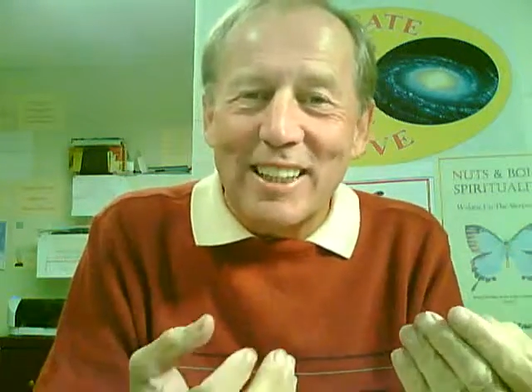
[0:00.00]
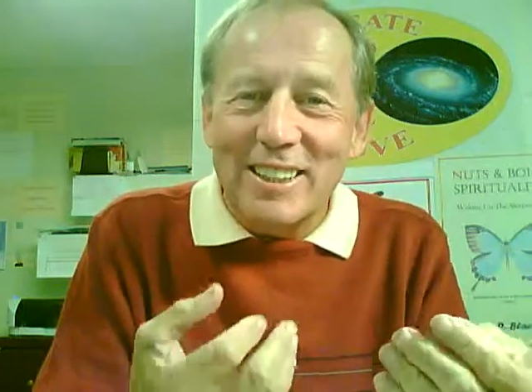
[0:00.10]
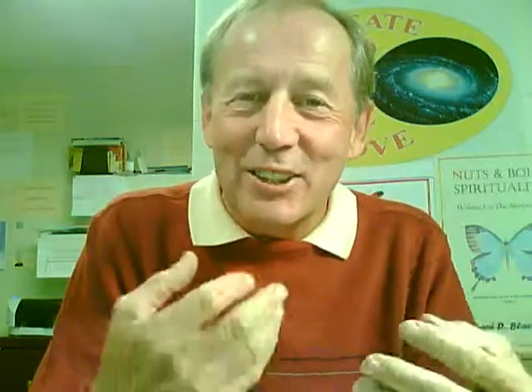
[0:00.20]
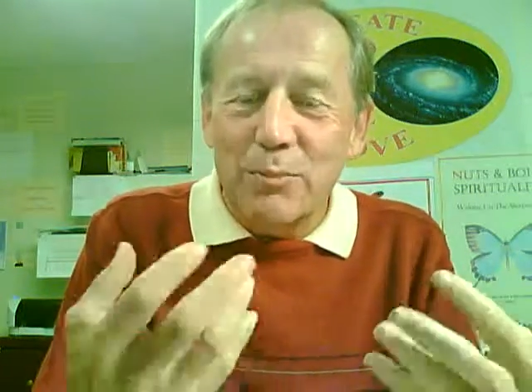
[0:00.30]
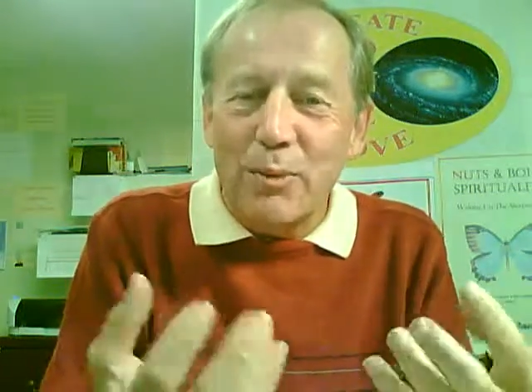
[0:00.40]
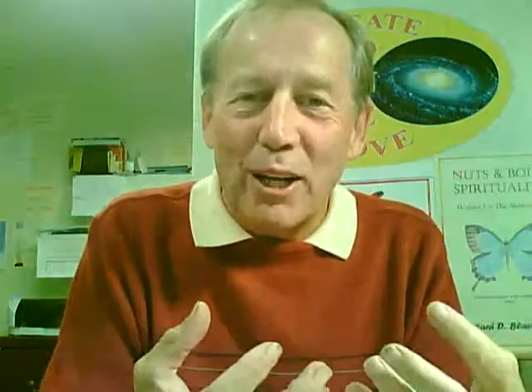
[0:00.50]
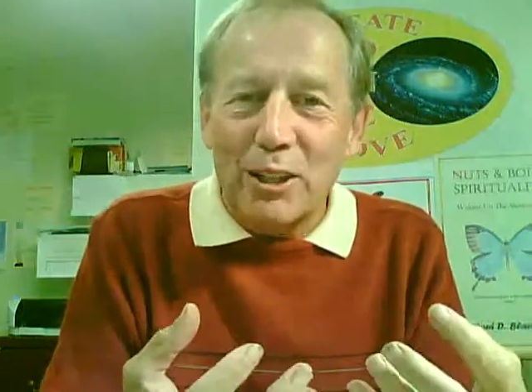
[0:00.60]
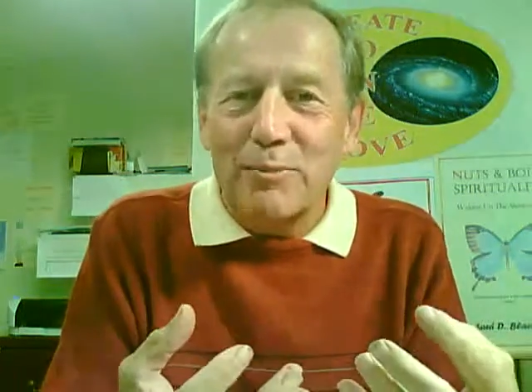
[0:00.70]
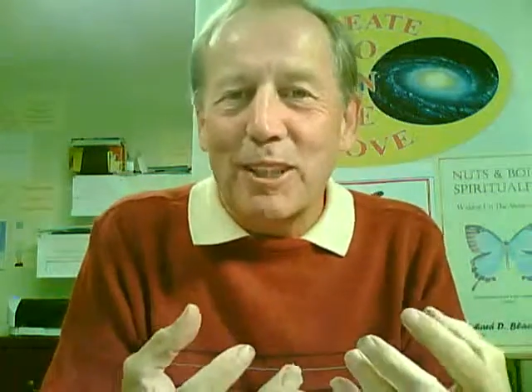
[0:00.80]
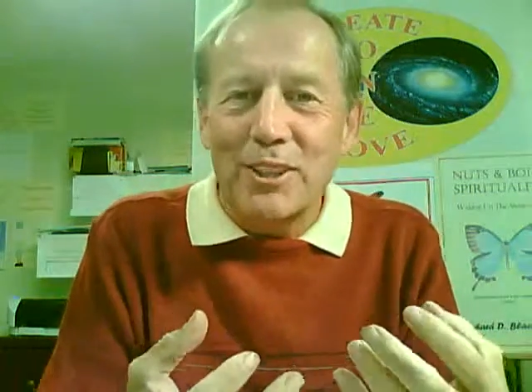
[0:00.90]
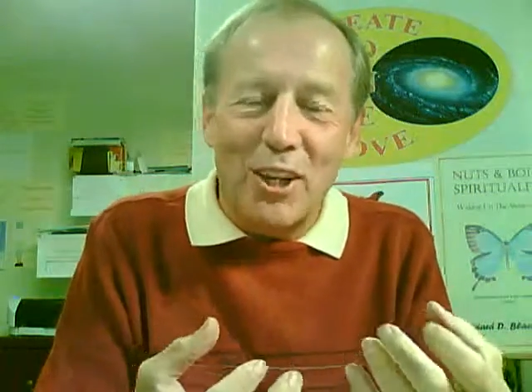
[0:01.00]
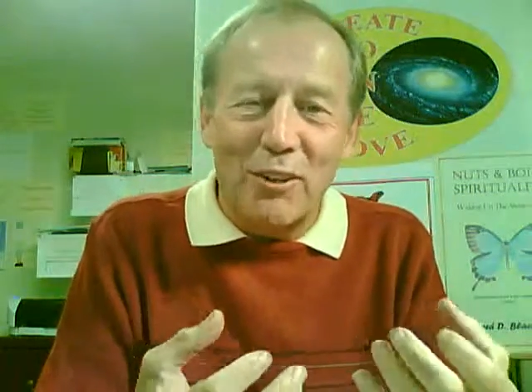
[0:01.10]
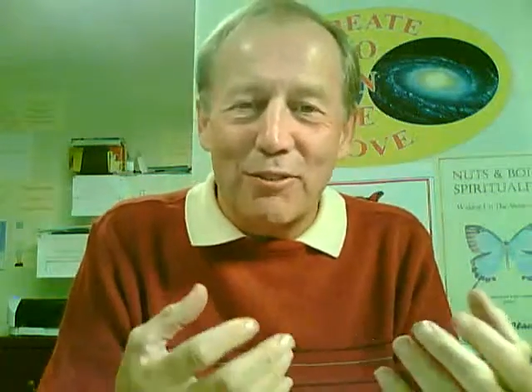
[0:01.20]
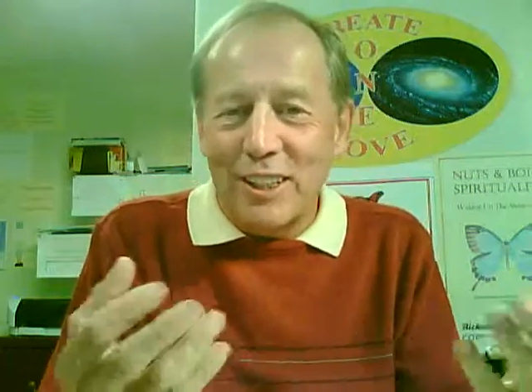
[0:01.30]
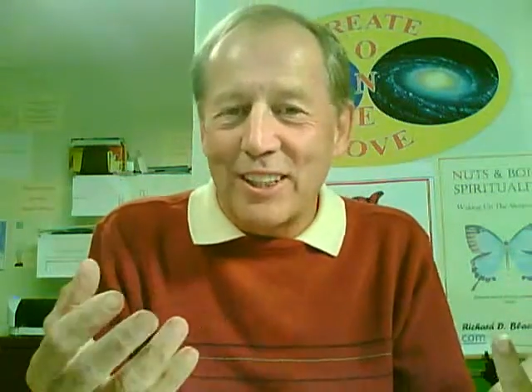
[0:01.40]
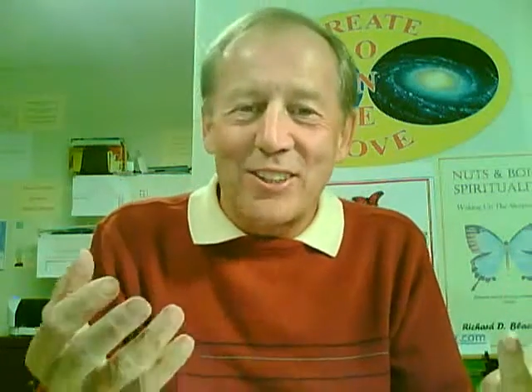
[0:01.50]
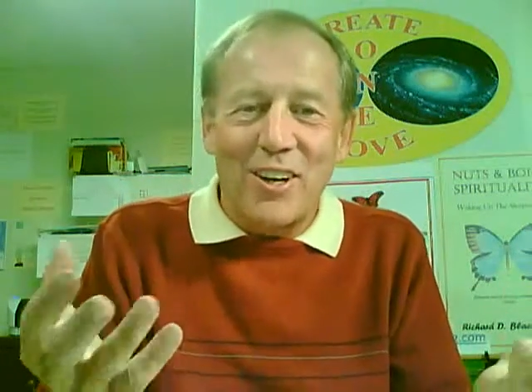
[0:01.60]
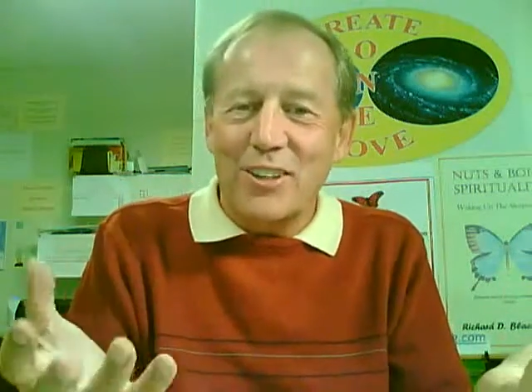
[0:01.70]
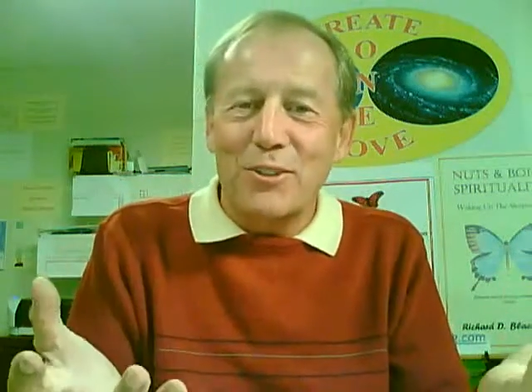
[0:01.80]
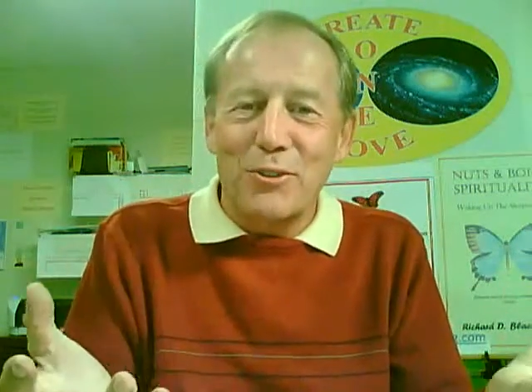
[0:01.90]
I get to surprise myself and then
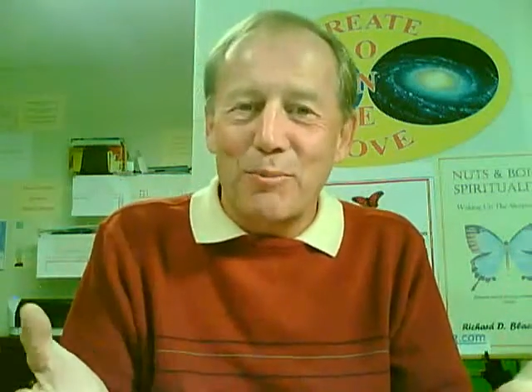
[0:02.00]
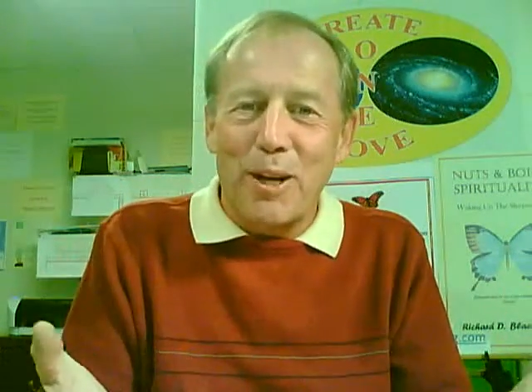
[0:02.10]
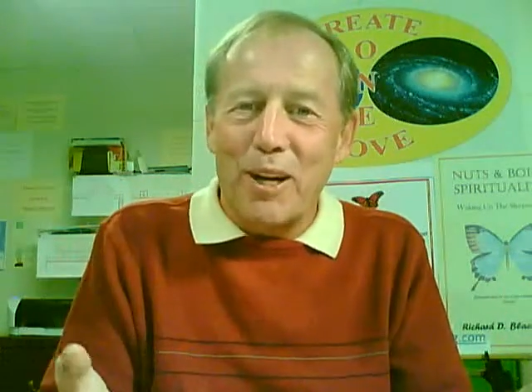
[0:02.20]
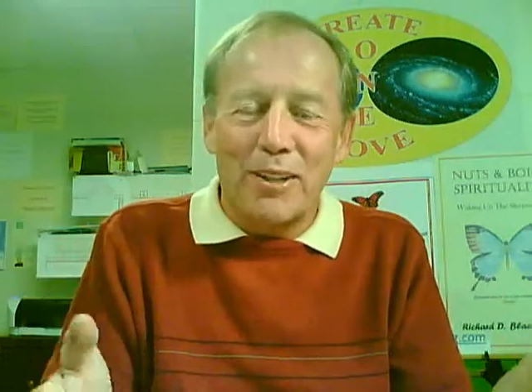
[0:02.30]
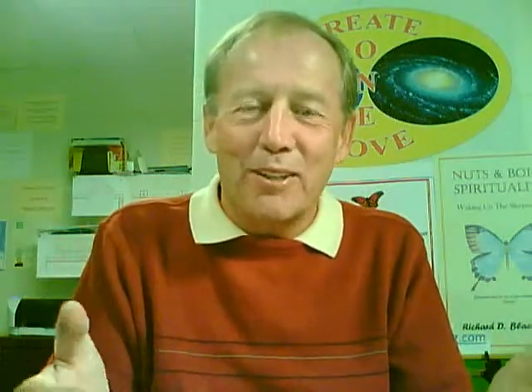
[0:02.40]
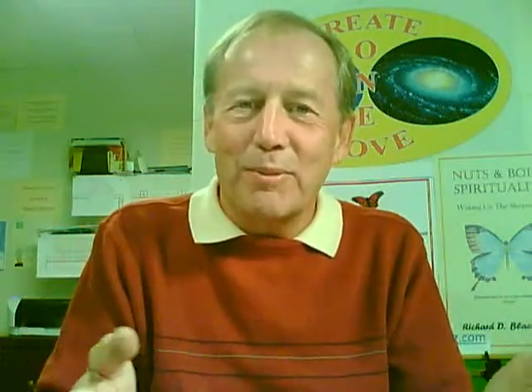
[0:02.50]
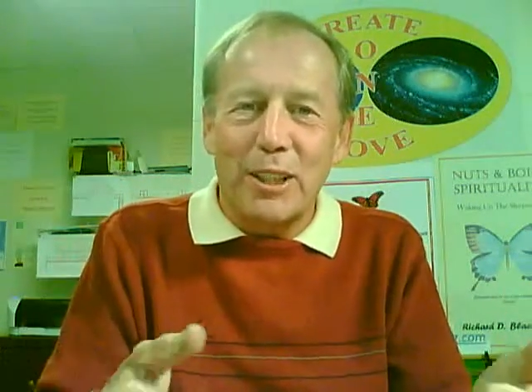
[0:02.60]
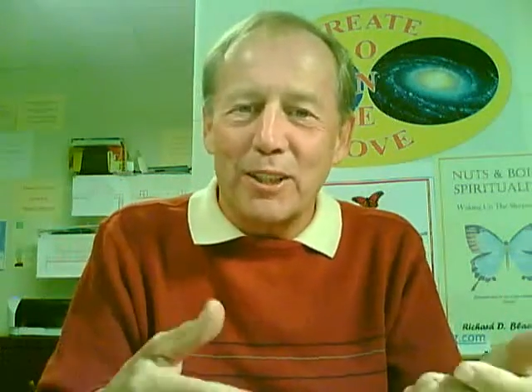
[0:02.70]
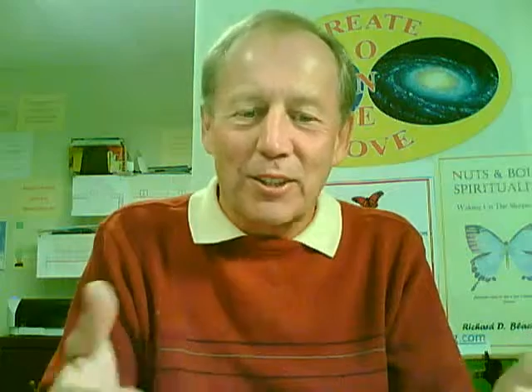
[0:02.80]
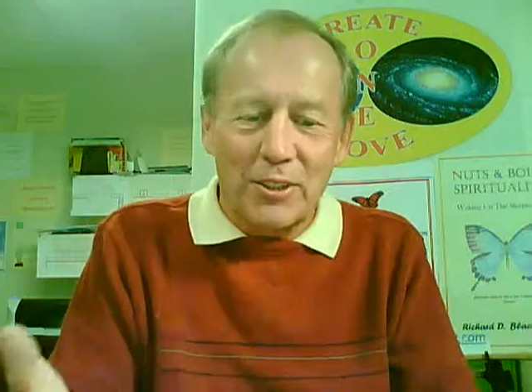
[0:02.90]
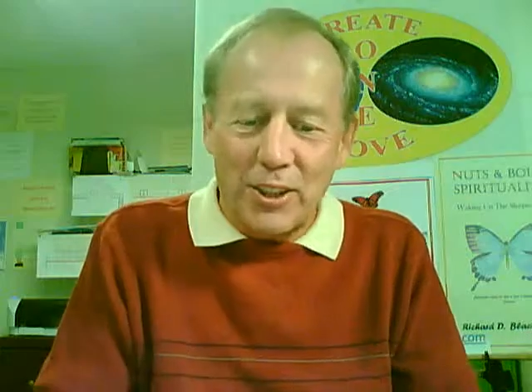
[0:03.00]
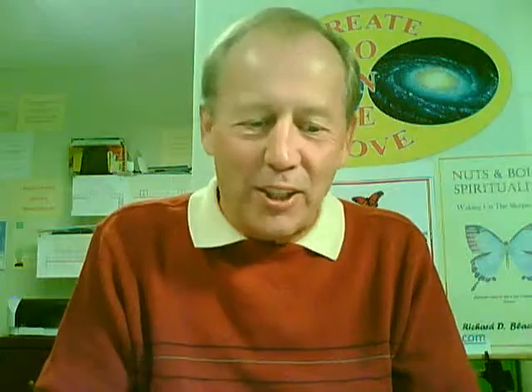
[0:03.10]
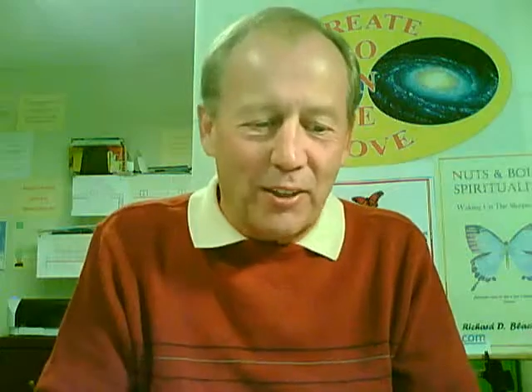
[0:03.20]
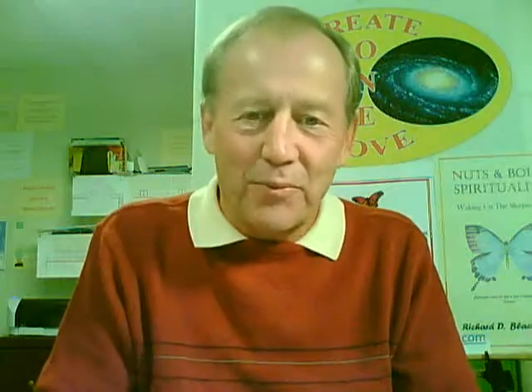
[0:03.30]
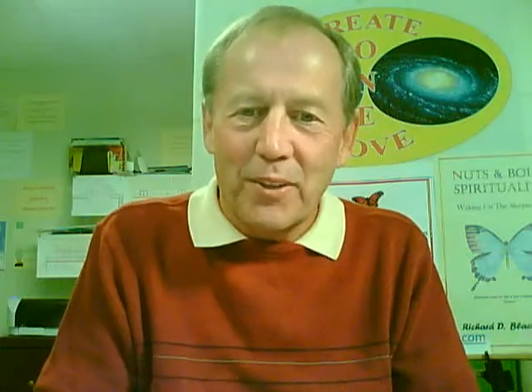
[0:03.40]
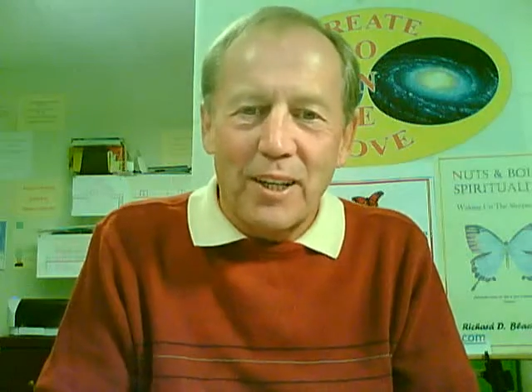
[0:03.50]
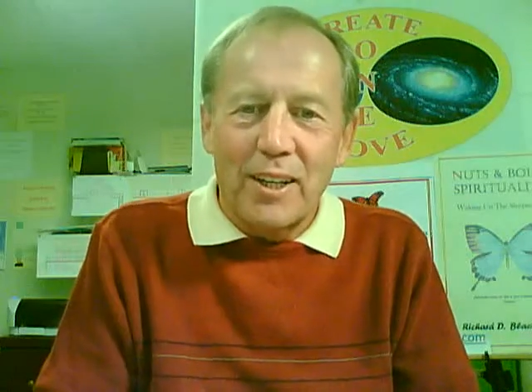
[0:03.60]
talk to you about it because um,